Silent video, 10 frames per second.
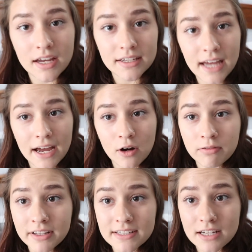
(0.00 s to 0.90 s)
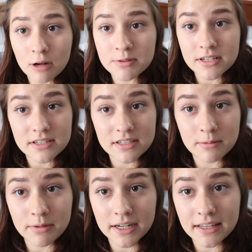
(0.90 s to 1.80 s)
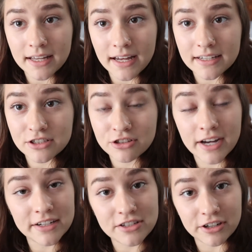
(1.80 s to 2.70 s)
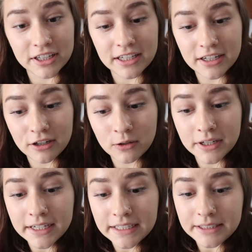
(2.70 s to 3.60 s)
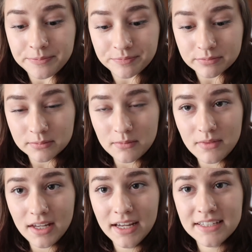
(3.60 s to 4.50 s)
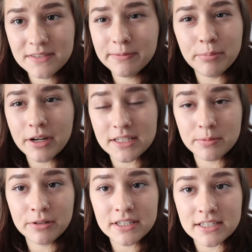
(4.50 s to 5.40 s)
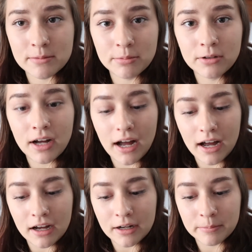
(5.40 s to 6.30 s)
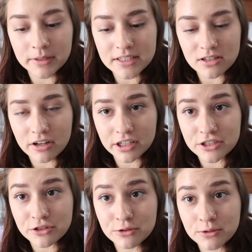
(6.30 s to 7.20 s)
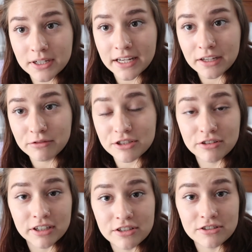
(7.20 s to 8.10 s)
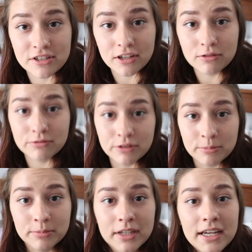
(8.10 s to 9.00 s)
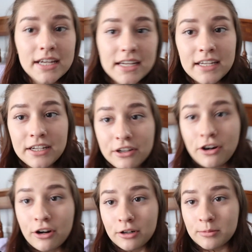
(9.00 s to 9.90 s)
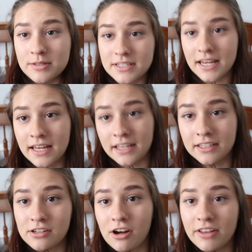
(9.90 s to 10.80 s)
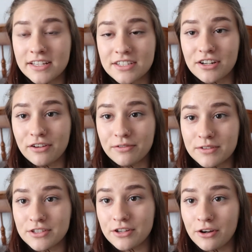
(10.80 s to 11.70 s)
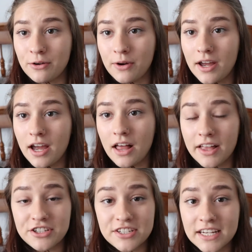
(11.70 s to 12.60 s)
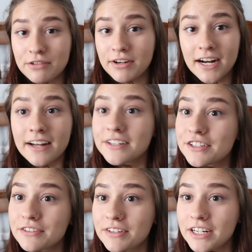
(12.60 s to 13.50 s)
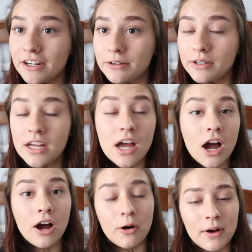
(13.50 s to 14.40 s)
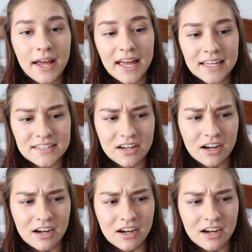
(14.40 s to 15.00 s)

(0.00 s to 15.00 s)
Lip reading: yeah, hopefully this helps somebody that is trying to start keto. It's pretty simple, as long as you can restrict yourself from eating carbs and all that stuff. So let's just get right on into the video. Oh, and